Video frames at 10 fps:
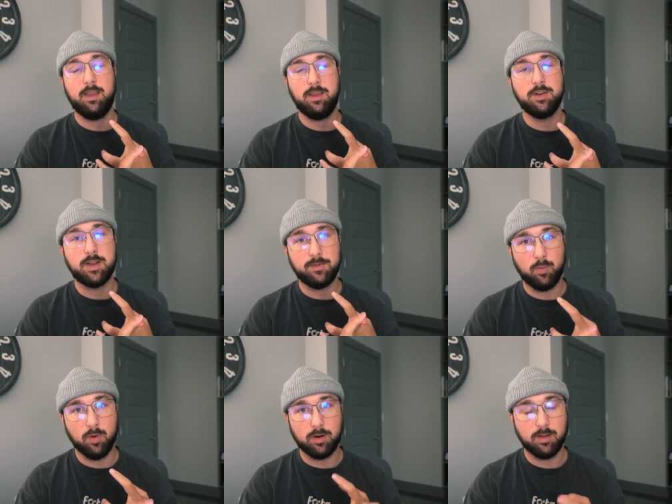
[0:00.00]
You just have
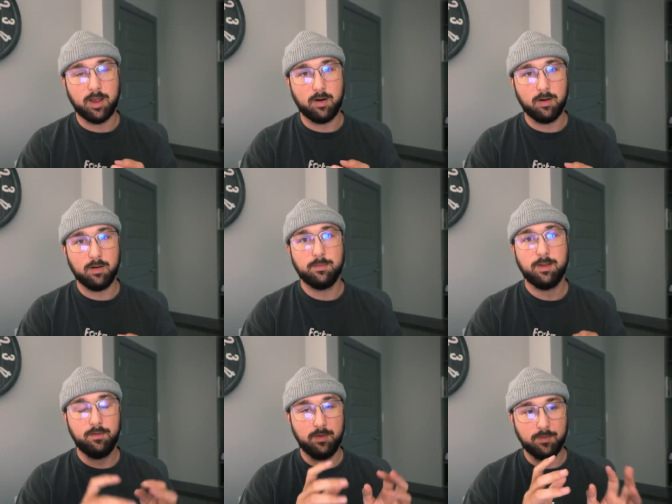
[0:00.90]
to work a lot harder.
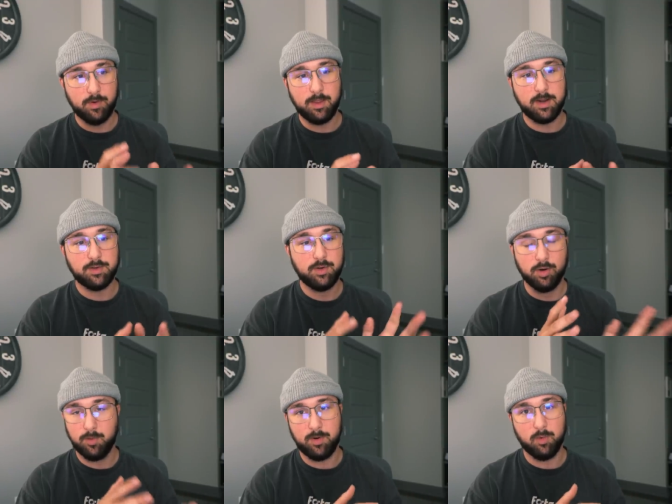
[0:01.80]
If you freelance,
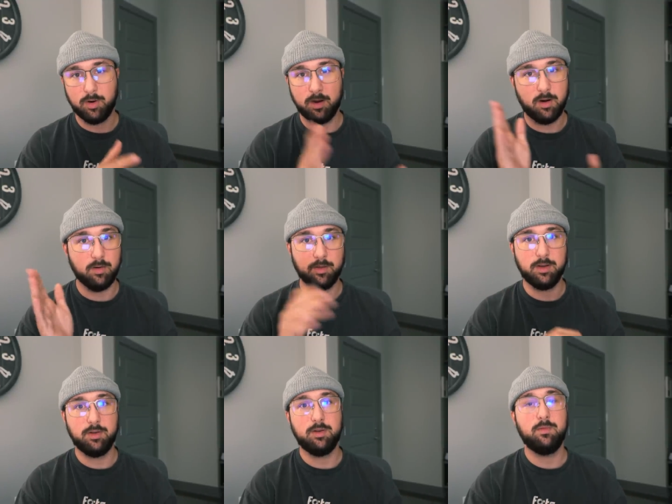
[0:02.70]
you're going to be working harder
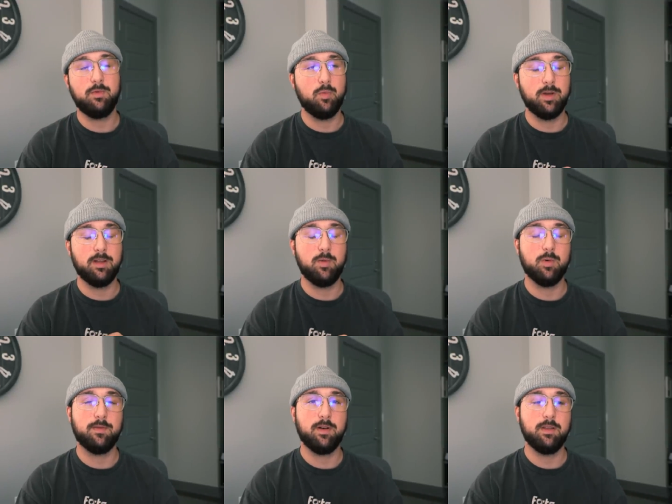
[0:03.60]
than you will if you
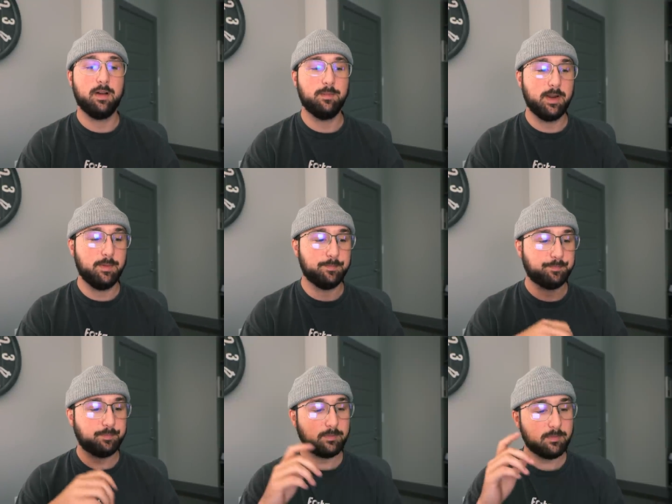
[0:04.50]
work for another company.
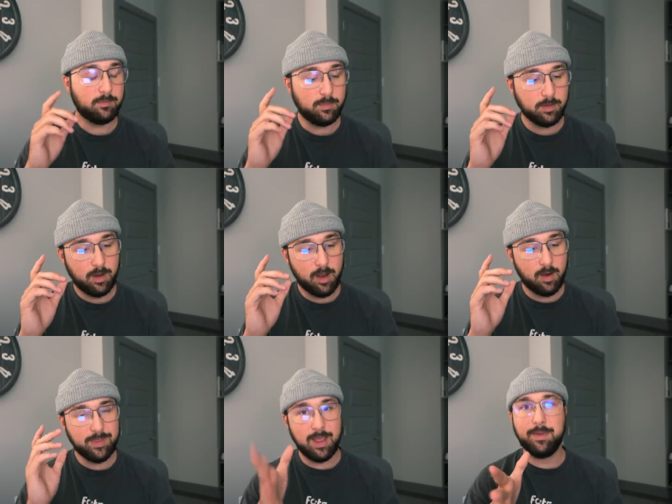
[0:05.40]
Uh,
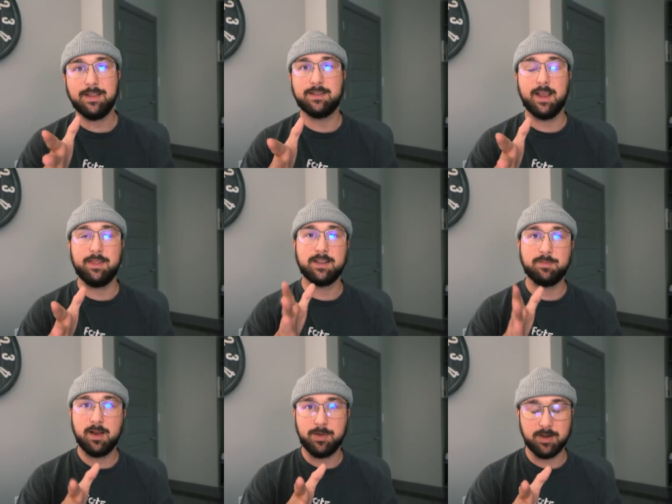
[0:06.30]
with that being said, that's
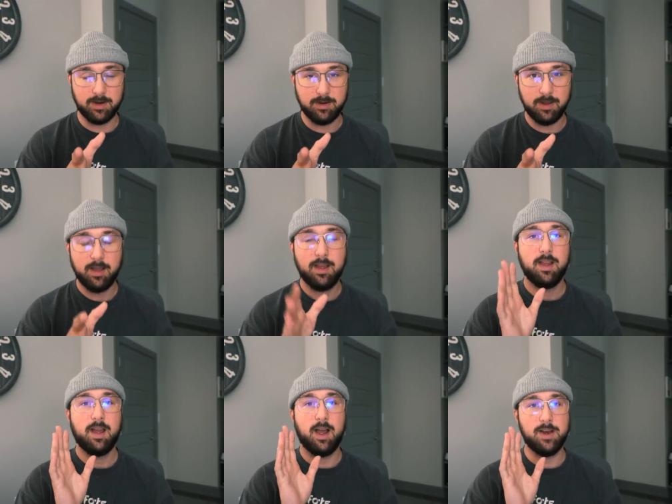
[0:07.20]
my opinion.
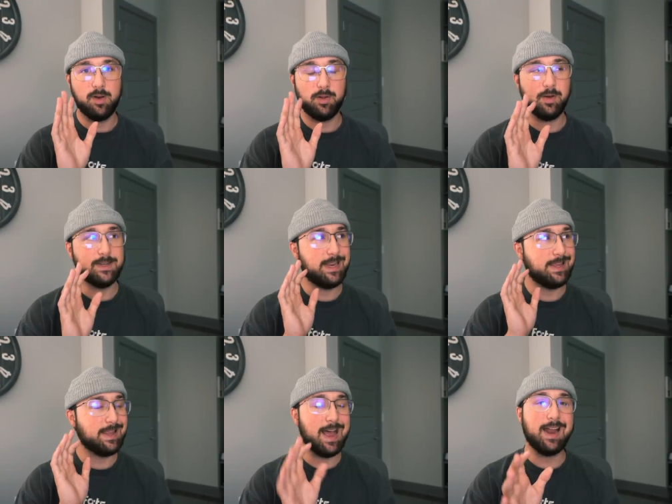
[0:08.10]
I know there is a
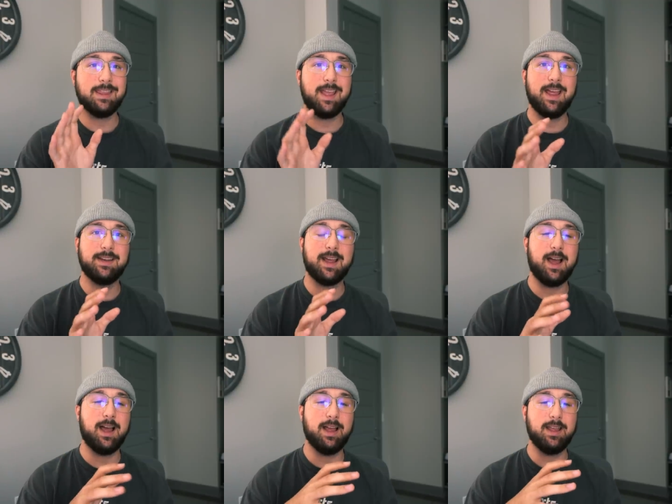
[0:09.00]
lot that
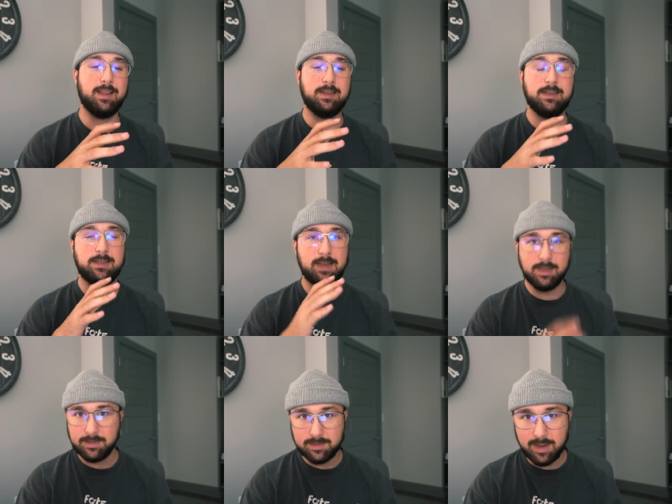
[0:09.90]
I
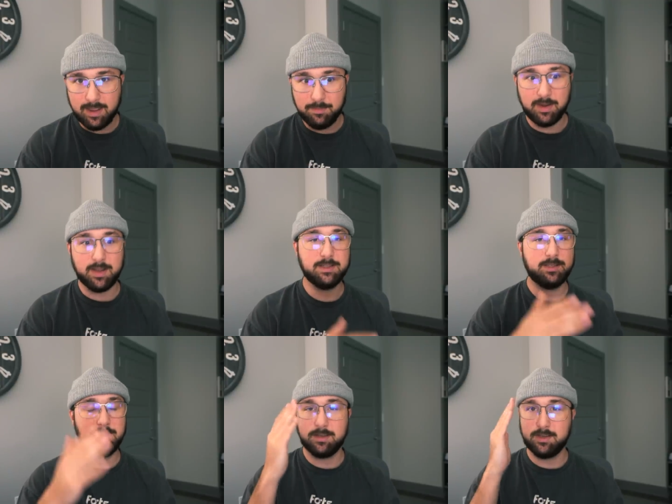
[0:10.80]
didn't say
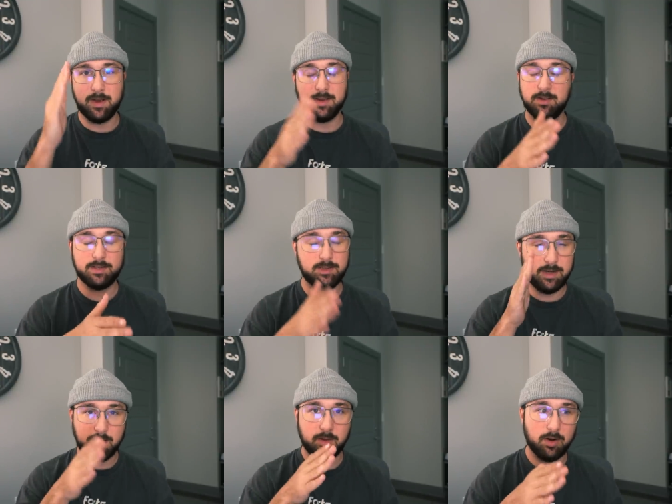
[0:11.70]
because this is my
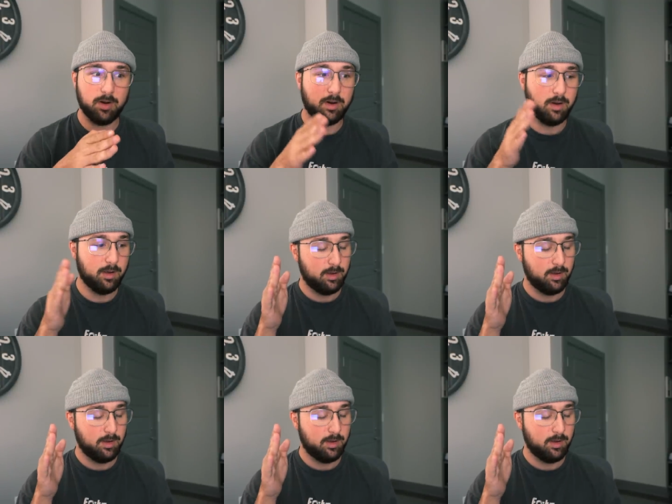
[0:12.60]
singular